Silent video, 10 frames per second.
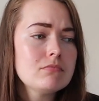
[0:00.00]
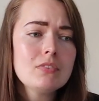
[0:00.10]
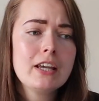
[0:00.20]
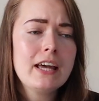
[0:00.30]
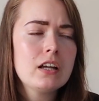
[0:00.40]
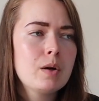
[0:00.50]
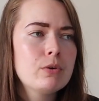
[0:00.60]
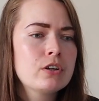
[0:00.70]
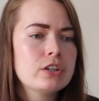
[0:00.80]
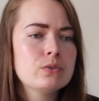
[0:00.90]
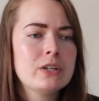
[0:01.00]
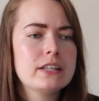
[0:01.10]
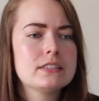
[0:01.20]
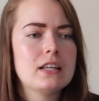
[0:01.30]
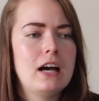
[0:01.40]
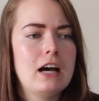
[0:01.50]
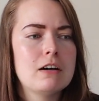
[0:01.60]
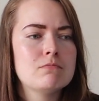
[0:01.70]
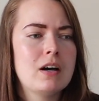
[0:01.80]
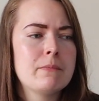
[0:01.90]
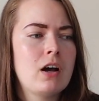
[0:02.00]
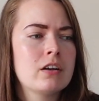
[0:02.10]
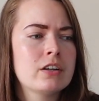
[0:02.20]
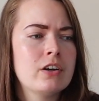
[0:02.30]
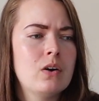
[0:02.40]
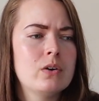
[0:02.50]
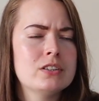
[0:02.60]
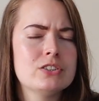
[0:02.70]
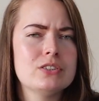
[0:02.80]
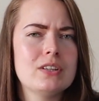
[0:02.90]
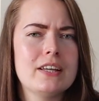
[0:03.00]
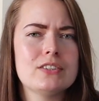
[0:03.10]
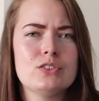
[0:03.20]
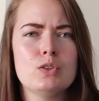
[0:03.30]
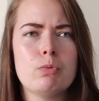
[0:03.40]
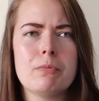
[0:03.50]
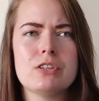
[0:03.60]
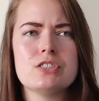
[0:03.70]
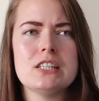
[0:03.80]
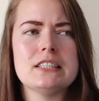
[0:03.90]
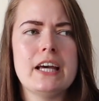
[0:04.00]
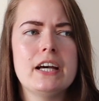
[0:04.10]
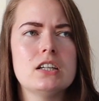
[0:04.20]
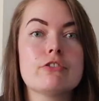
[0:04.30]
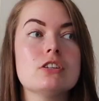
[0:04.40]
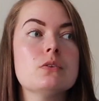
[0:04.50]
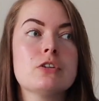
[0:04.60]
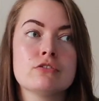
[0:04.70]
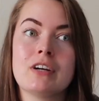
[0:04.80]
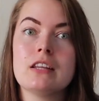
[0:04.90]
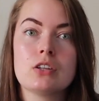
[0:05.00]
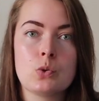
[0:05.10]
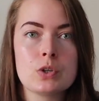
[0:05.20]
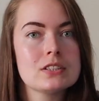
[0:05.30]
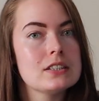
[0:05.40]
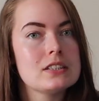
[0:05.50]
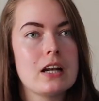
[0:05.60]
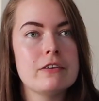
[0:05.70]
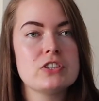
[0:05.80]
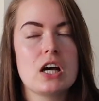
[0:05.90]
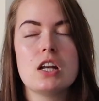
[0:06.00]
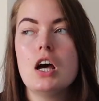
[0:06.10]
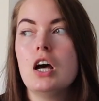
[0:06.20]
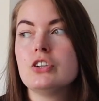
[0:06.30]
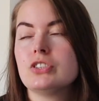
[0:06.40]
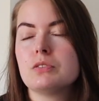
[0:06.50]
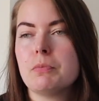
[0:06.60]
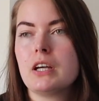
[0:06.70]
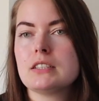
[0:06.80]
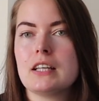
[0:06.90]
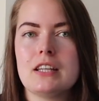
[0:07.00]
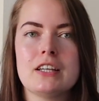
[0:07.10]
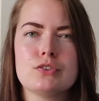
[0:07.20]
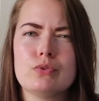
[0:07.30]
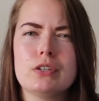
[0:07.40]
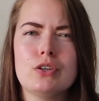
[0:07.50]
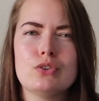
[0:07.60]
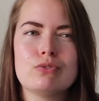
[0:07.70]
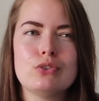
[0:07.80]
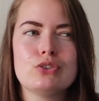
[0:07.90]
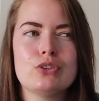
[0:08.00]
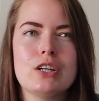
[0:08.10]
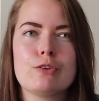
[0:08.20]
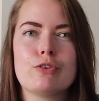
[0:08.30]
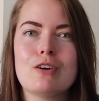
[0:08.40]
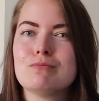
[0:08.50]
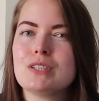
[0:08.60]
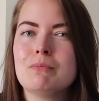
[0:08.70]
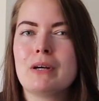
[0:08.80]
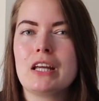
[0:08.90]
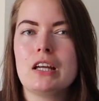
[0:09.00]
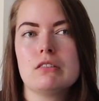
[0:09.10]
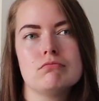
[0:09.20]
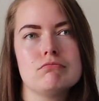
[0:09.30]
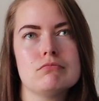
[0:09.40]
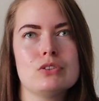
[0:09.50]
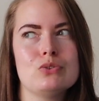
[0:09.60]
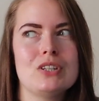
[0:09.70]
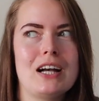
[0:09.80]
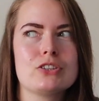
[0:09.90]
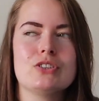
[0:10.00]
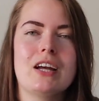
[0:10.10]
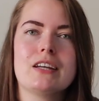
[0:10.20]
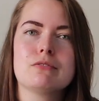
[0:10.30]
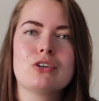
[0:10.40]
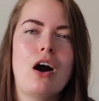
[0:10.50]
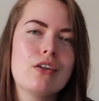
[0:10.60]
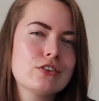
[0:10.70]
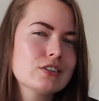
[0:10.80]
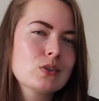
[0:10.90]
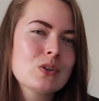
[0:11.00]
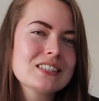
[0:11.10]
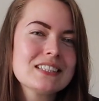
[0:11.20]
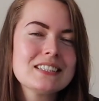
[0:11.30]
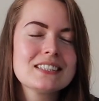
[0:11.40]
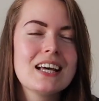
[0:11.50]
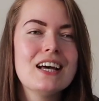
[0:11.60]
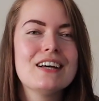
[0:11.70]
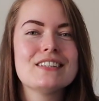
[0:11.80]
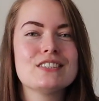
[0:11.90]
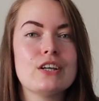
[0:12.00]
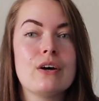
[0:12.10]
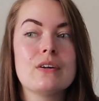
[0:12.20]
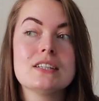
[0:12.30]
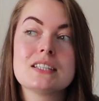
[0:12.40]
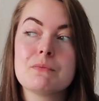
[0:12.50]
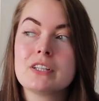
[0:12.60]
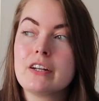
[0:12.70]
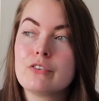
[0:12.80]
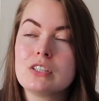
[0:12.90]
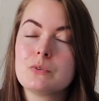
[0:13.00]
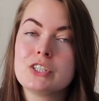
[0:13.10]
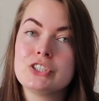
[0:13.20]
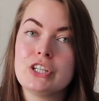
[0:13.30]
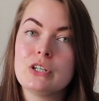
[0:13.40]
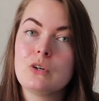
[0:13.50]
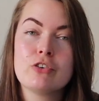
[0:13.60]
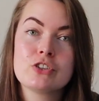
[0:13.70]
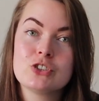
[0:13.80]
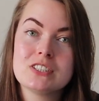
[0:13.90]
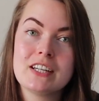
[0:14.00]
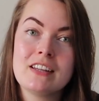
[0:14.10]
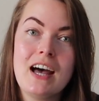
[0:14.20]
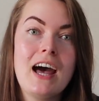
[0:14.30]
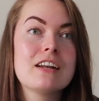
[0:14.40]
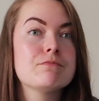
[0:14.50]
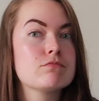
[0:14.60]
I had a couple of good weeks. I'm not going to go into like super much detail. I really want to rate the courses that I've done just because I think it's really useful to hear from somebody who's actually like gone through the courses. So that's something that I really want to do. If you're interested in that,